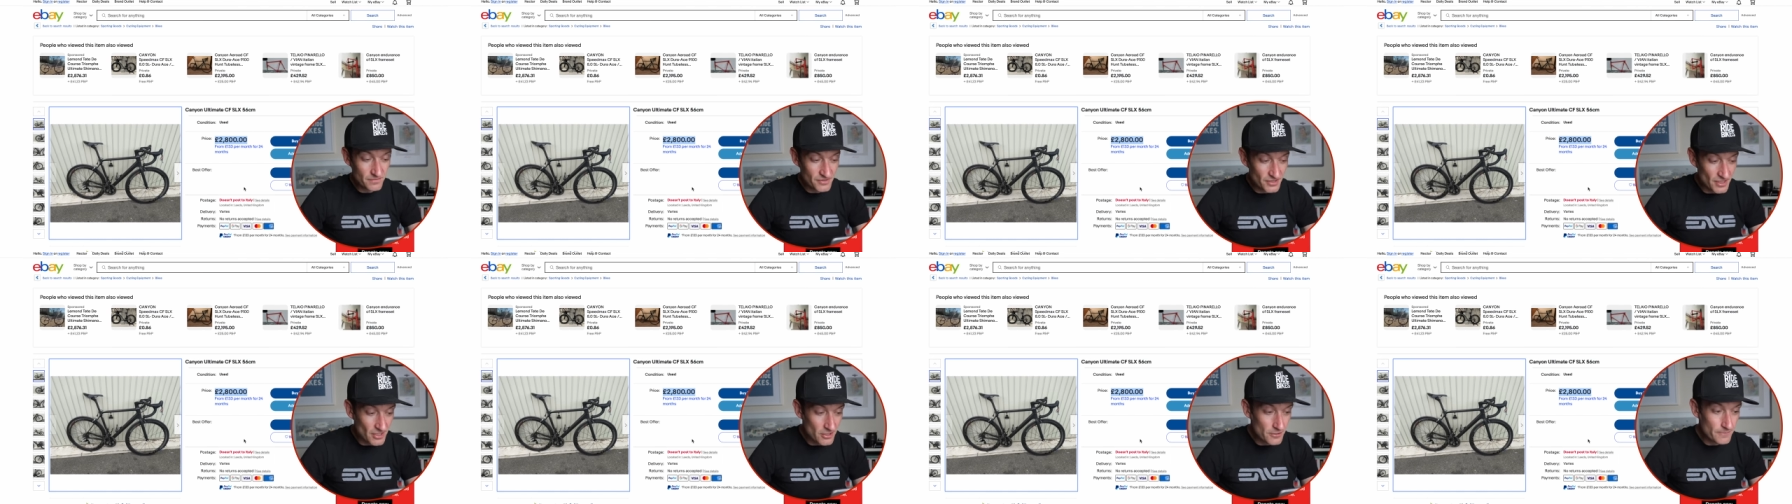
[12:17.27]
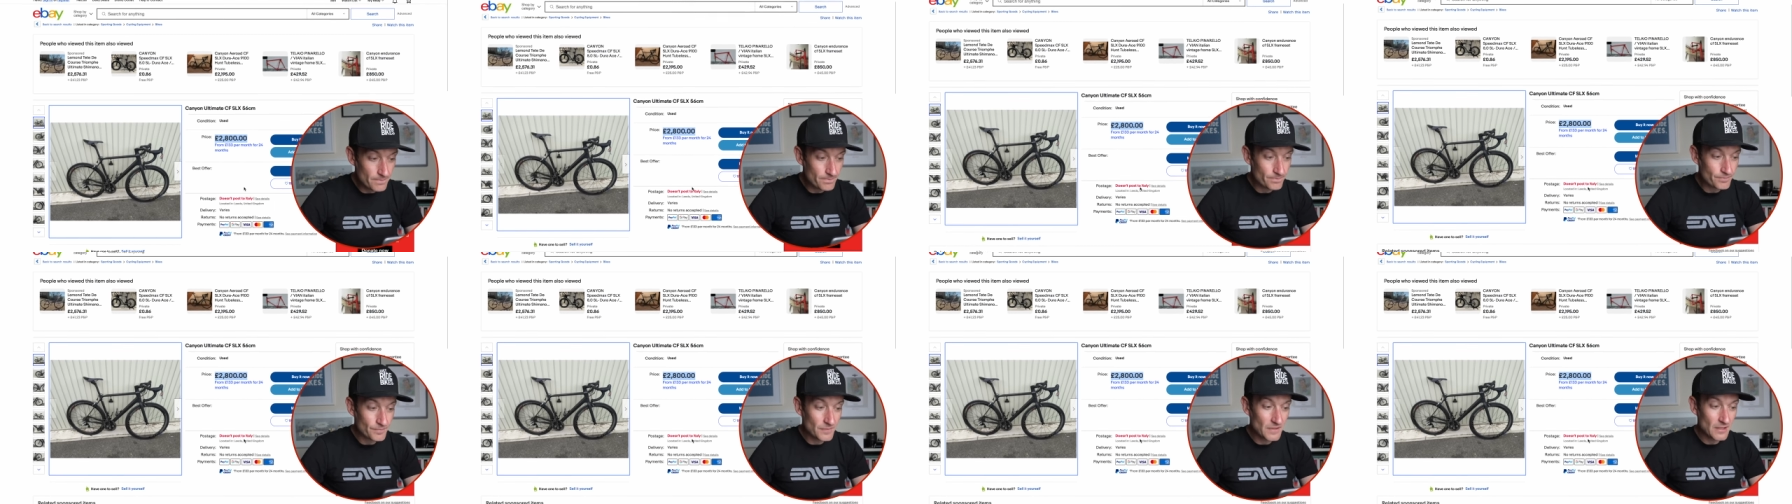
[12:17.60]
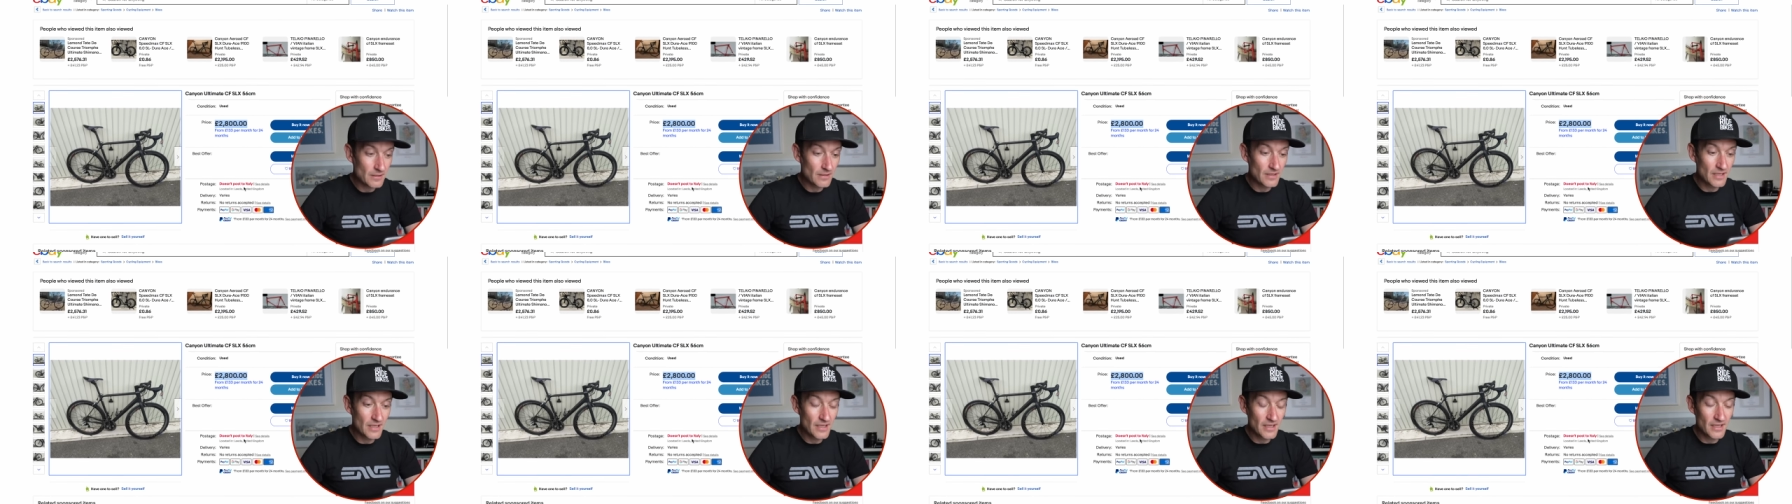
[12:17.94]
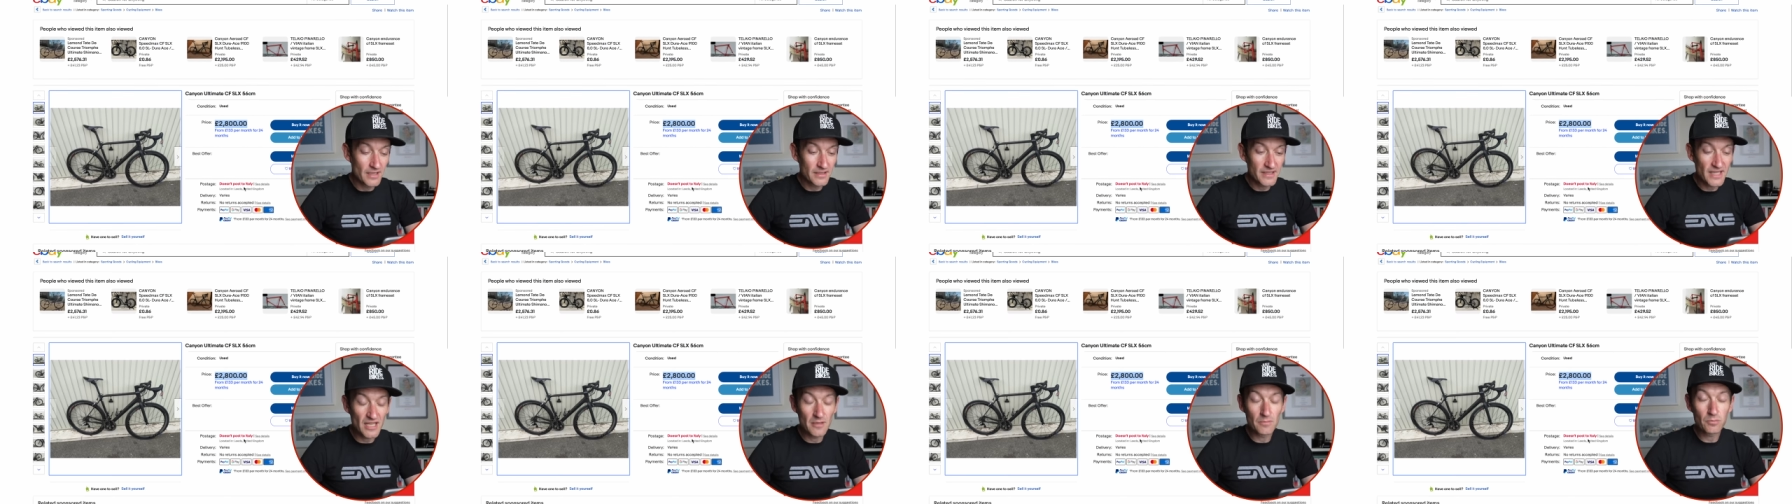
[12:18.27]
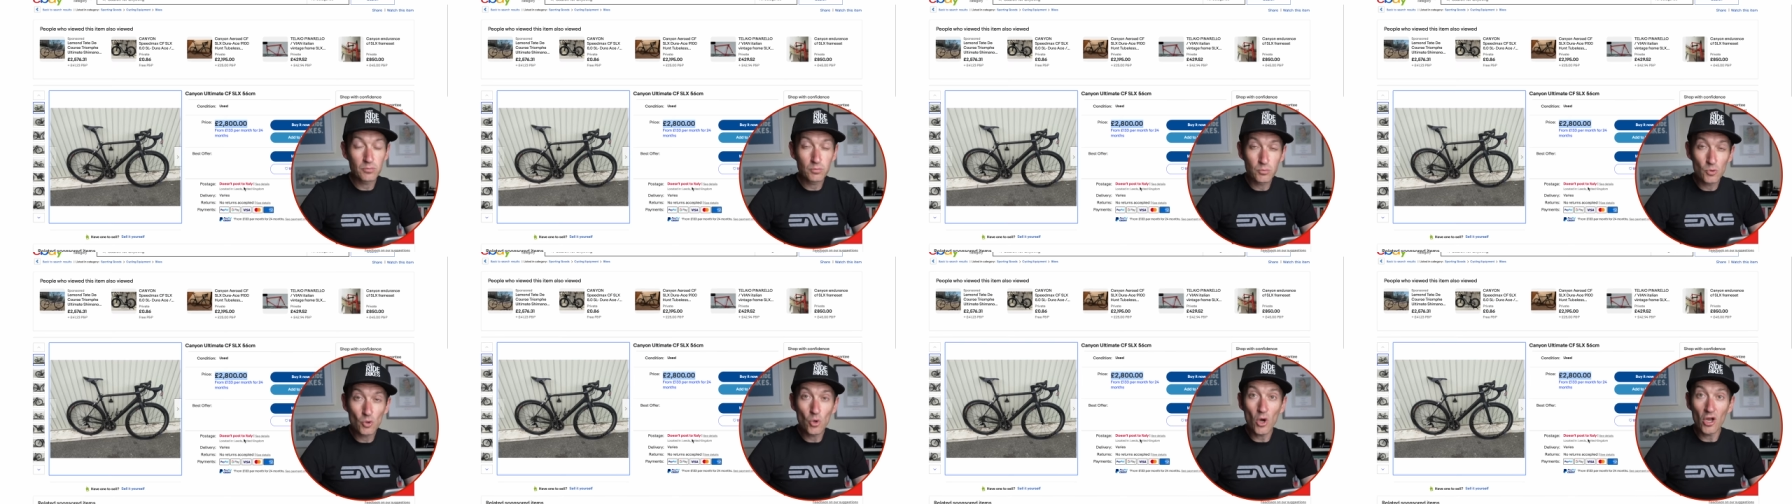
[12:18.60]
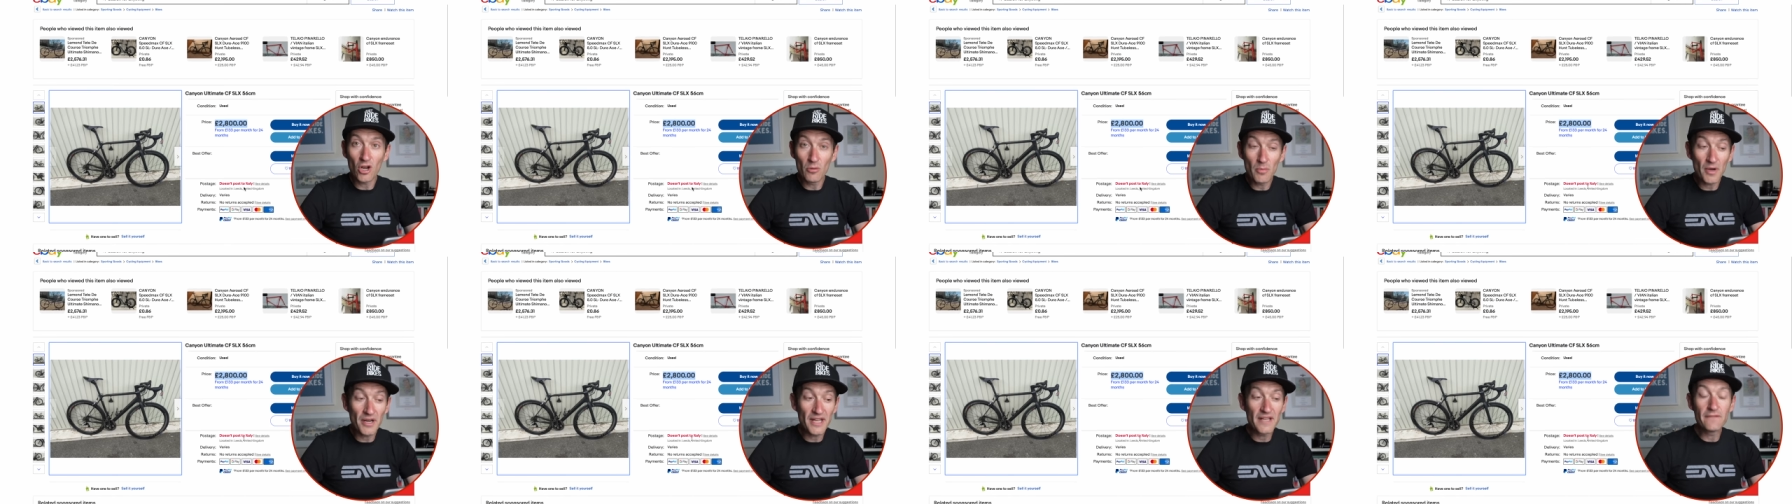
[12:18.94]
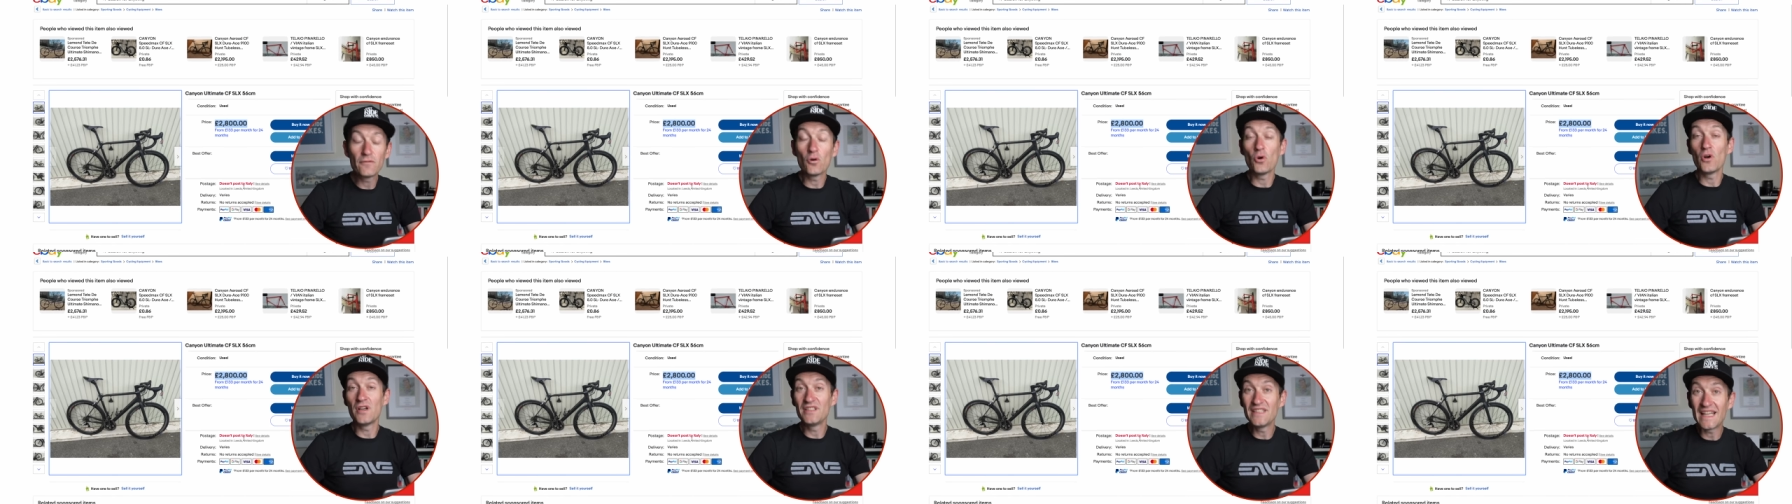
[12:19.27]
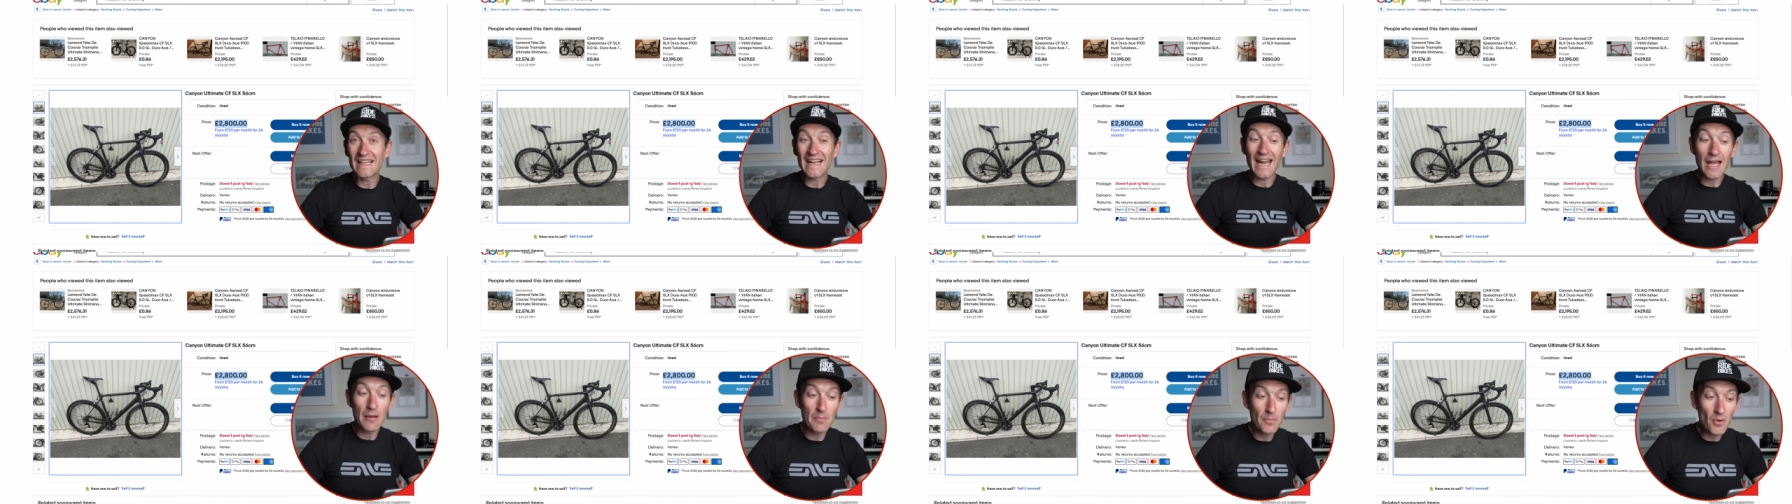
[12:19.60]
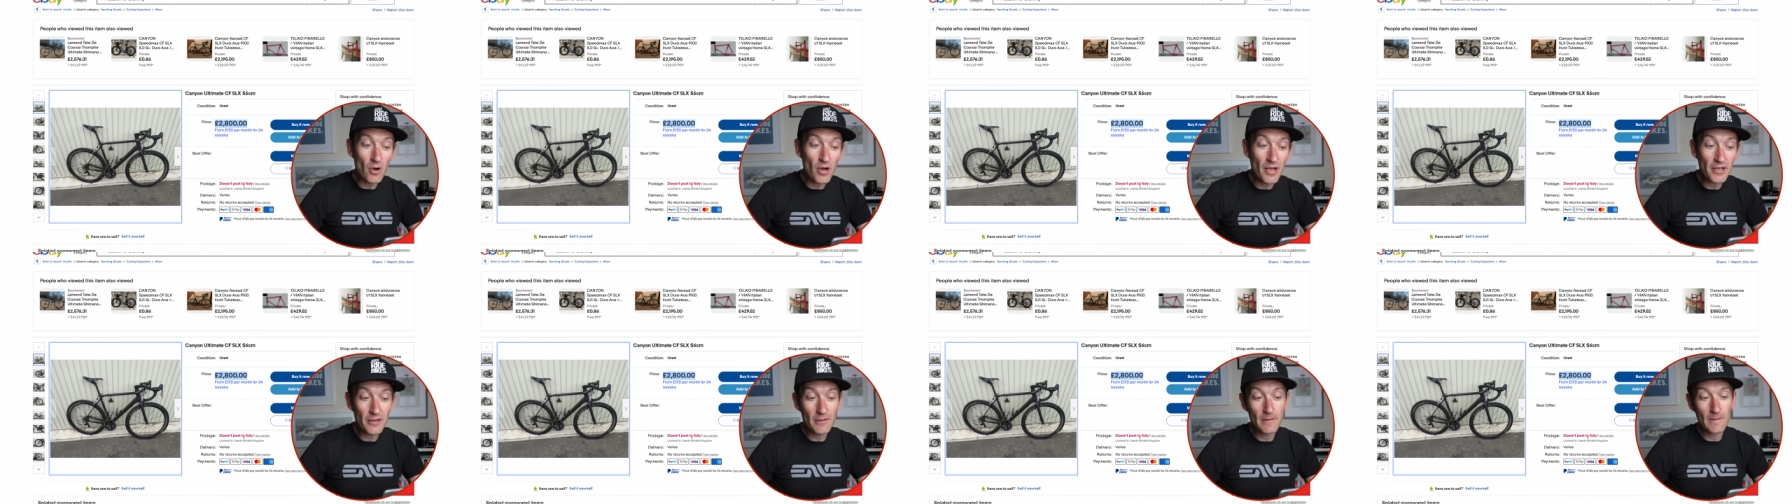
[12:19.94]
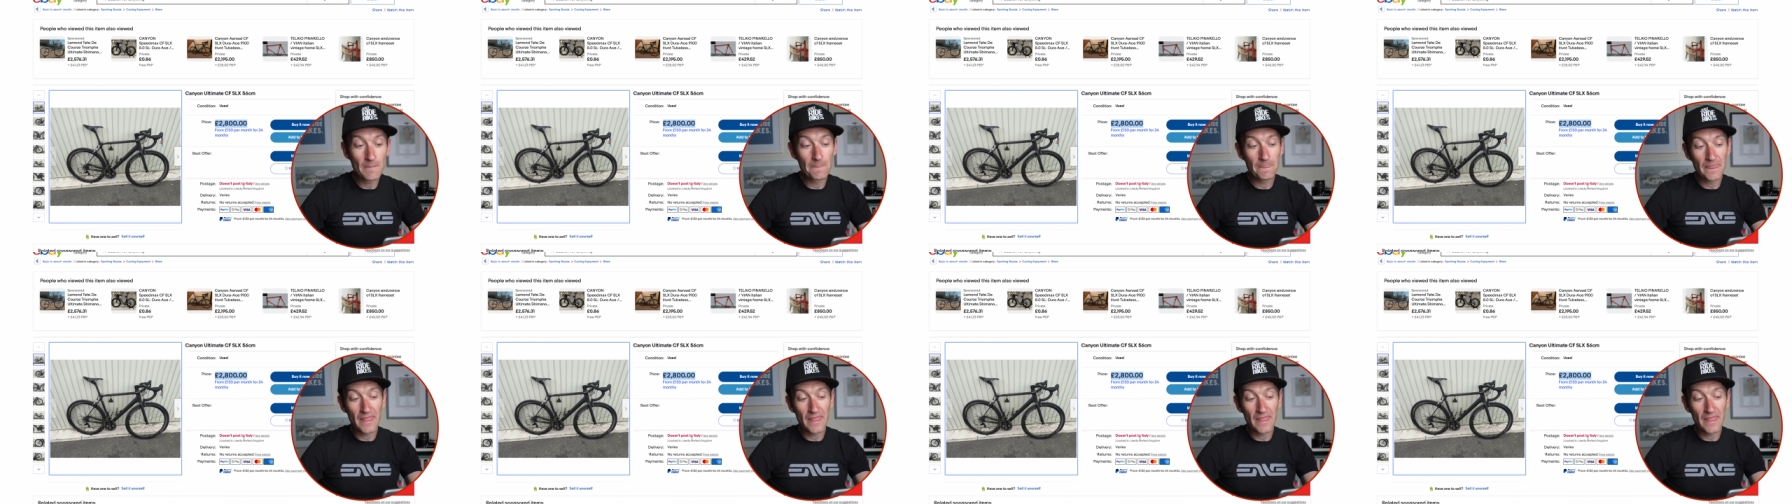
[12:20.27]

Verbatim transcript: So yeah, quite a lot of money for a second-hand bike,